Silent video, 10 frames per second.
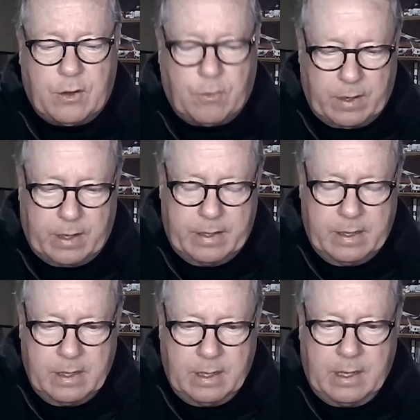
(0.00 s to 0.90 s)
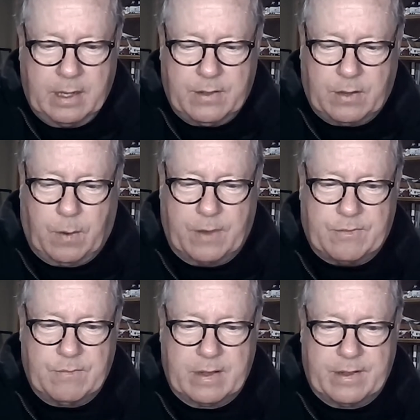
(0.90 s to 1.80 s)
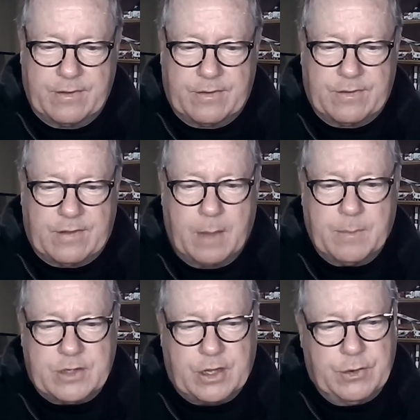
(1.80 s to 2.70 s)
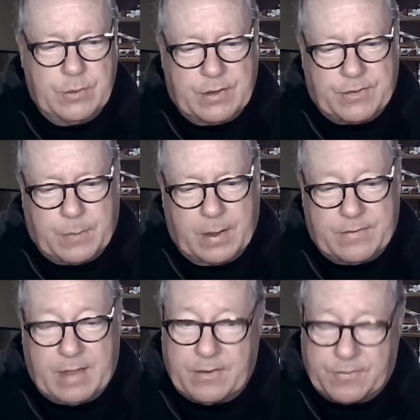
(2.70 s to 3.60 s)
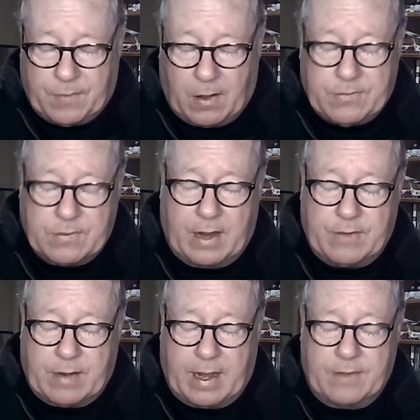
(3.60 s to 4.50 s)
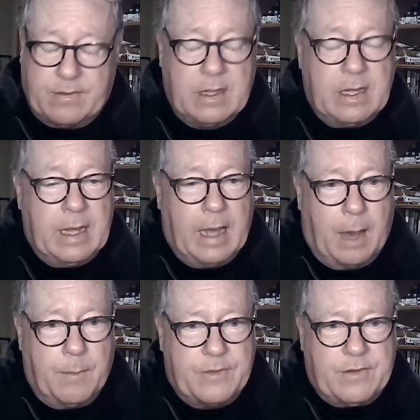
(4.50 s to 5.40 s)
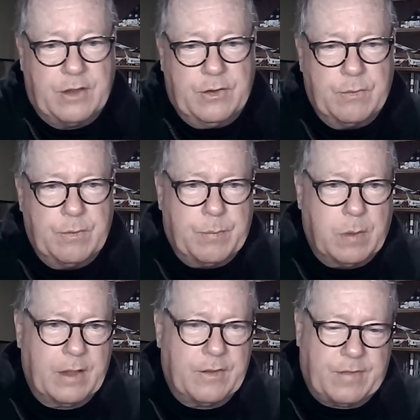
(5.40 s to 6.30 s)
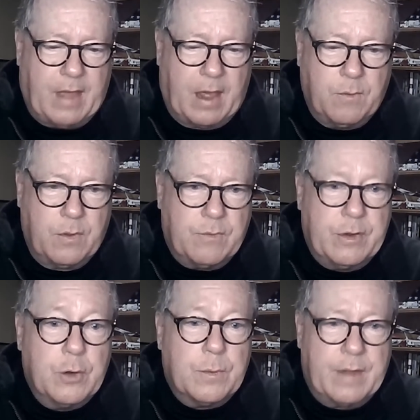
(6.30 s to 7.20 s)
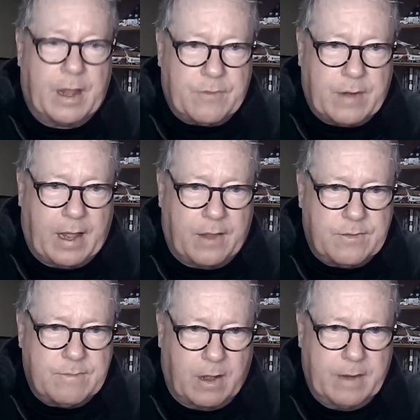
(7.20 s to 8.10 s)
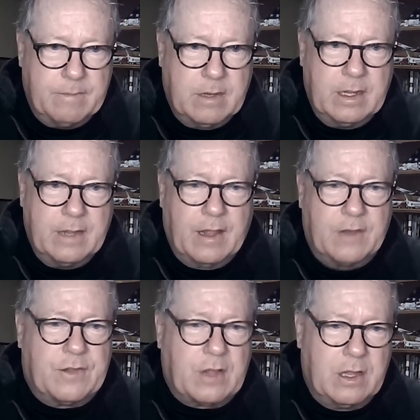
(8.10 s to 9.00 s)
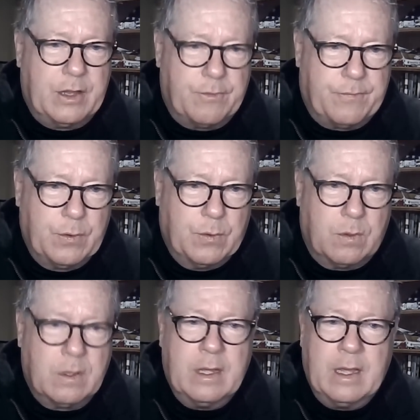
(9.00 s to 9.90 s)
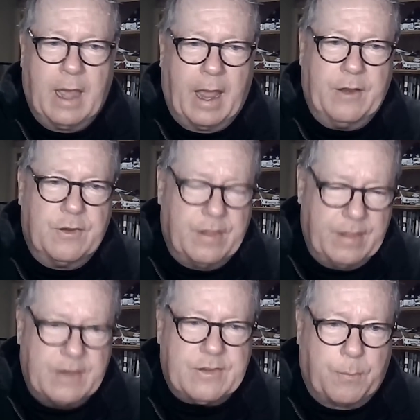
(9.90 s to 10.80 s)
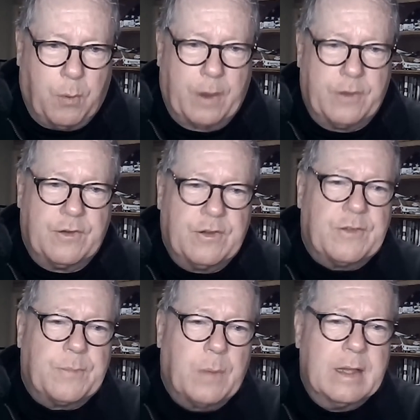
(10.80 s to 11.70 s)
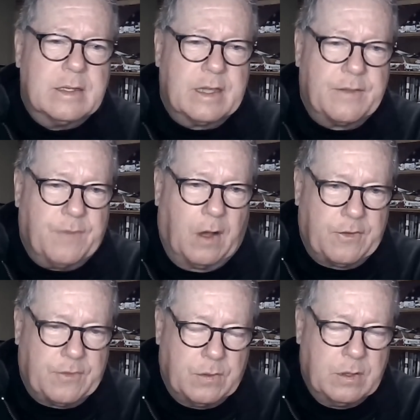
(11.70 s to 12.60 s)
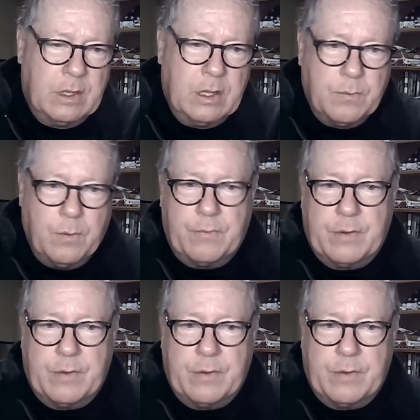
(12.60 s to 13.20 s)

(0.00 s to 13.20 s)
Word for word: the grid, the question really is, is how much can you displace that's fossil natural gas? How much can you replace that with renewable natural gas, right? That's the cleaner fuel. And you, that's the point. You're displacing fossil with